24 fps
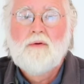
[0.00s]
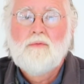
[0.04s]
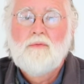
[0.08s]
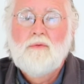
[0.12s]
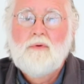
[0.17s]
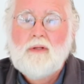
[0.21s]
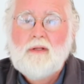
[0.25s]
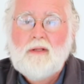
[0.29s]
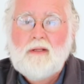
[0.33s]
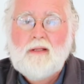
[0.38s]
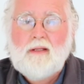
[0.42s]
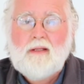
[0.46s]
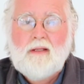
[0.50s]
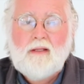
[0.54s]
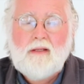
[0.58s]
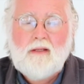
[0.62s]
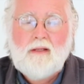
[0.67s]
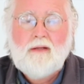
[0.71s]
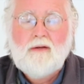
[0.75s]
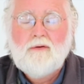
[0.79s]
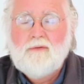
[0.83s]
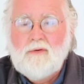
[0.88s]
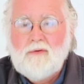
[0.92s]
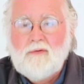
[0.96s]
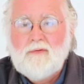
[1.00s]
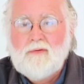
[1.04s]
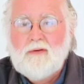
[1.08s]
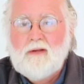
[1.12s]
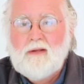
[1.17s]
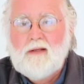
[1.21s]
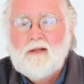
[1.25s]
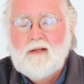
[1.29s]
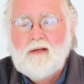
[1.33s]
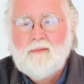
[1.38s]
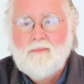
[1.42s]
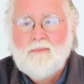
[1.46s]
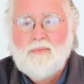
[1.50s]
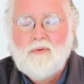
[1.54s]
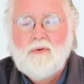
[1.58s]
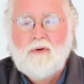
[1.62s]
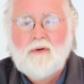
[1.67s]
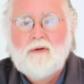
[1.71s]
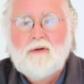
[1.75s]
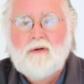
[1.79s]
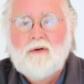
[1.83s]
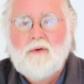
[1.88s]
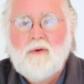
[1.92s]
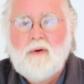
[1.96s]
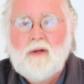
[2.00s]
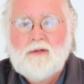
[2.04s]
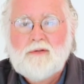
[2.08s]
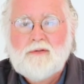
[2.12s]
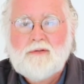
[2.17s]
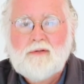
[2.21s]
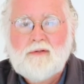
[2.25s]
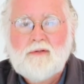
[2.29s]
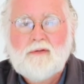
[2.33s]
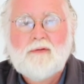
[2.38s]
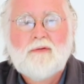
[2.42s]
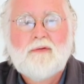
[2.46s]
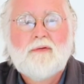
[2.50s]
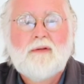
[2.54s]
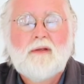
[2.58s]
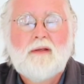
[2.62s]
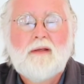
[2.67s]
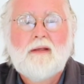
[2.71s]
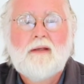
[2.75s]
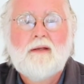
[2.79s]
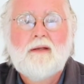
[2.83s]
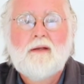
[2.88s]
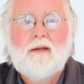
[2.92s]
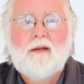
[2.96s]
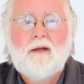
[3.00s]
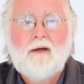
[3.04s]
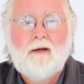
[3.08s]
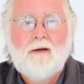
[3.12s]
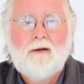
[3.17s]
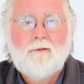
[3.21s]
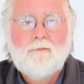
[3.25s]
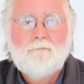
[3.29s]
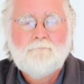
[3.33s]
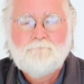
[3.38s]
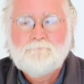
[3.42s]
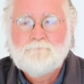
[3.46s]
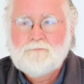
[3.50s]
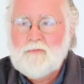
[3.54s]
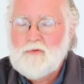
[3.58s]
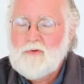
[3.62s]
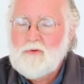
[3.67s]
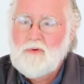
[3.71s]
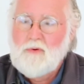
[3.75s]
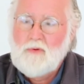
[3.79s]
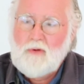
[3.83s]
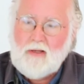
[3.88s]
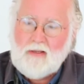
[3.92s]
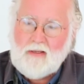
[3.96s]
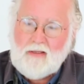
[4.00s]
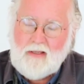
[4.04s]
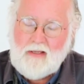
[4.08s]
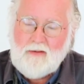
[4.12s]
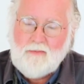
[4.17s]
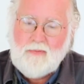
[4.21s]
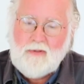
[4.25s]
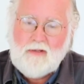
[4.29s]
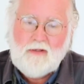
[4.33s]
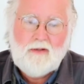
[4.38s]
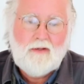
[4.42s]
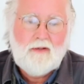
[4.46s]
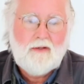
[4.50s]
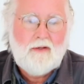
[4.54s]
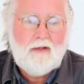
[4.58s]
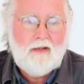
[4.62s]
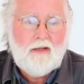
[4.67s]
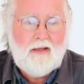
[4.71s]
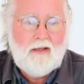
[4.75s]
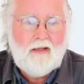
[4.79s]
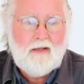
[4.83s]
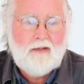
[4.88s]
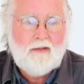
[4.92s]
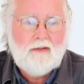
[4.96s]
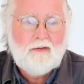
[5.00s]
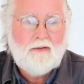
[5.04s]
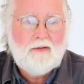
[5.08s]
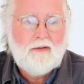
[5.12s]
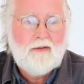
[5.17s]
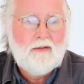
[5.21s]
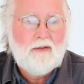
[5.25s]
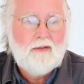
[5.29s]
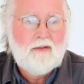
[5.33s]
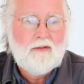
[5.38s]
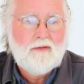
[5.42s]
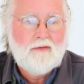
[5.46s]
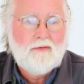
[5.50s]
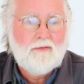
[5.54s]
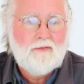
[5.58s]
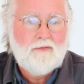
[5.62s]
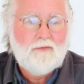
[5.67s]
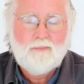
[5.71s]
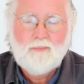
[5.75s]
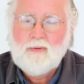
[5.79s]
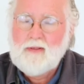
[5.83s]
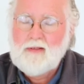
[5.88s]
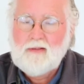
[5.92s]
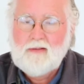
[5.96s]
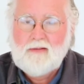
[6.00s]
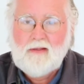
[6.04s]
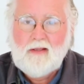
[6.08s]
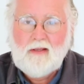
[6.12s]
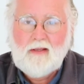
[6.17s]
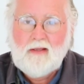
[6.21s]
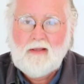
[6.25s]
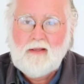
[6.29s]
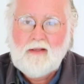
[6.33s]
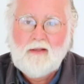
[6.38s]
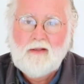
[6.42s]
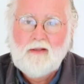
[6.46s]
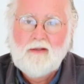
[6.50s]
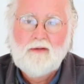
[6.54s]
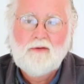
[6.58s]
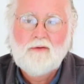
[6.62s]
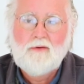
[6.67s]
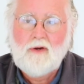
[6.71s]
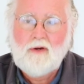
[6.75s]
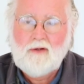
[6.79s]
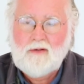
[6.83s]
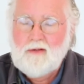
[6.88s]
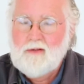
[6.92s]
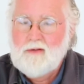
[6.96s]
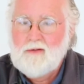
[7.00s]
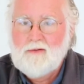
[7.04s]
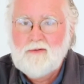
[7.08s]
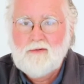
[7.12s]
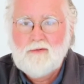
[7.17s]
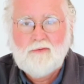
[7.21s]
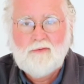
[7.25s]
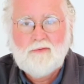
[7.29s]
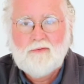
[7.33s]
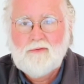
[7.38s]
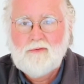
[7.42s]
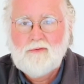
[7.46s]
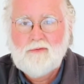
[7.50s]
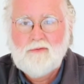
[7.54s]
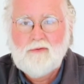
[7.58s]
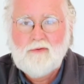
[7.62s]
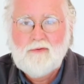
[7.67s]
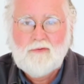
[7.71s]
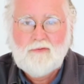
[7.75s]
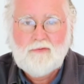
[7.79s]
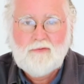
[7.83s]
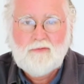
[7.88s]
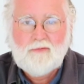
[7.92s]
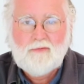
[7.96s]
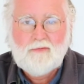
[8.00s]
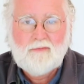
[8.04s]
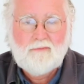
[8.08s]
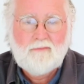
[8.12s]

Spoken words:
really interesting and important questions. And so I came here and spent a day talking to students,